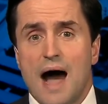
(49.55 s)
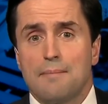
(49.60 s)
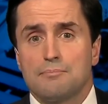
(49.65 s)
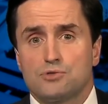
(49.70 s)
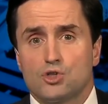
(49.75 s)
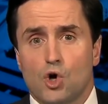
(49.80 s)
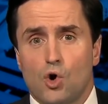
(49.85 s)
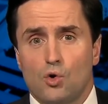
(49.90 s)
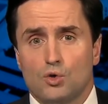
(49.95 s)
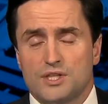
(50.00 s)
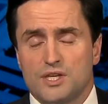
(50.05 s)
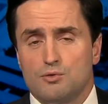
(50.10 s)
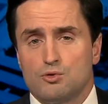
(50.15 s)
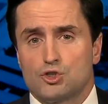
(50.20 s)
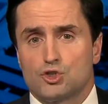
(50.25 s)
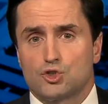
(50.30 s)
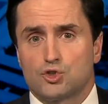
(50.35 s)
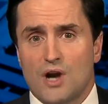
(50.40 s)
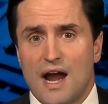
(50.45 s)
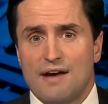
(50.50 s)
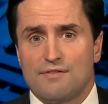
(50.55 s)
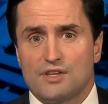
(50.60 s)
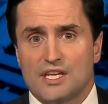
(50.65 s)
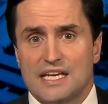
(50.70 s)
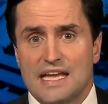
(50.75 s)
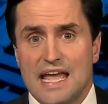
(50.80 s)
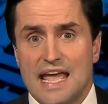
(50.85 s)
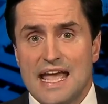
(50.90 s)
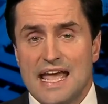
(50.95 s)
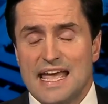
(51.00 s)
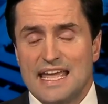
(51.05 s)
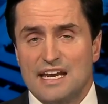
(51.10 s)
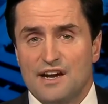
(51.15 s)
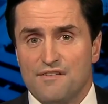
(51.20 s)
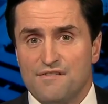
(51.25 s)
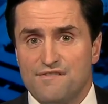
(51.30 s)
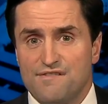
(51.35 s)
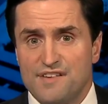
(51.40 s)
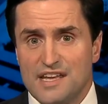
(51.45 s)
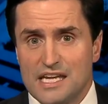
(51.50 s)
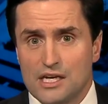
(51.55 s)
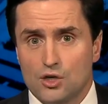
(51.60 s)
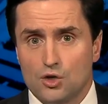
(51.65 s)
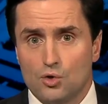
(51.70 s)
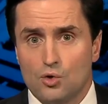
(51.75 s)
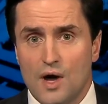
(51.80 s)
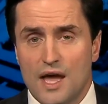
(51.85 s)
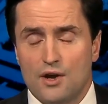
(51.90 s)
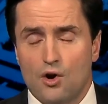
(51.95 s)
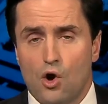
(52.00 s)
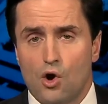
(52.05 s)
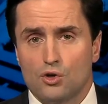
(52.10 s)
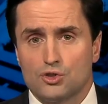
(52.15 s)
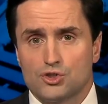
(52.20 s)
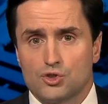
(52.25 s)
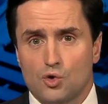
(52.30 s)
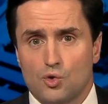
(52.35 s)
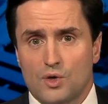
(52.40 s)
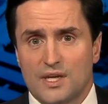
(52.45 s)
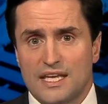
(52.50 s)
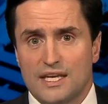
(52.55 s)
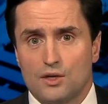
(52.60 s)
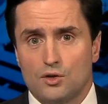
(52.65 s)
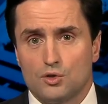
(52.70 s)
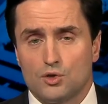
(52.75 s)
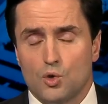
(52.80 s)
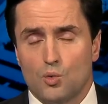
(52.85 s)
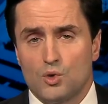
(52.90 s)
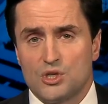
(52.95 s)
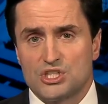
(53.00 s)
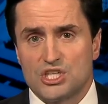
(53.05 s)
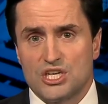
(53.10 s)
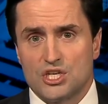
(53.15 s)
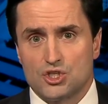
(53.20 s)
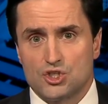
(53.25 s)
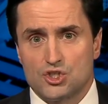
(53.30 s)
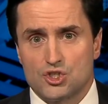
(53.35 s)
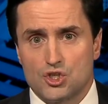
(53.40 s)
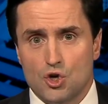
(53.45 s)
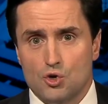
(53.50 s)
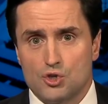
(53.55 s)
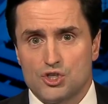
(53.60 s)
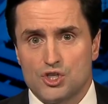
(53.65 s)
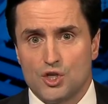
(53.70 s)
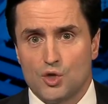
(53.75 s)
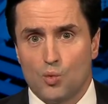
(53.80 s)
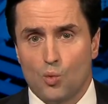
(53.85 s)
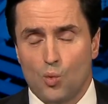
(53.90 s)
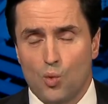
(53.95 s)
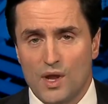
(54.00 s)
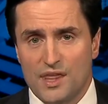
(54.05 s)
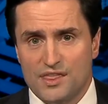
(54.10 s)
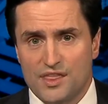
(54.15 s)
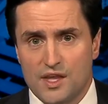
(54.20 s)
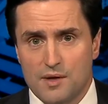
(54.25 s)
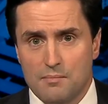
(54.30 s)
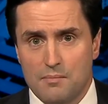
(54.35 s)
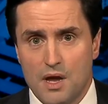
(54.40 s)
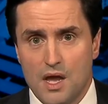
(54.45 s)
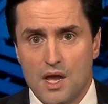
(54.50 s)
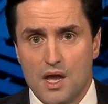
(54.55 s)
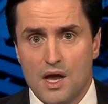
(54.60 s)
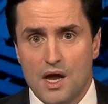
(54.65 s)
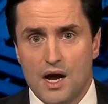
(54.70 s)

I'm told he was traveling in a vehicle and also killed was an associate with him.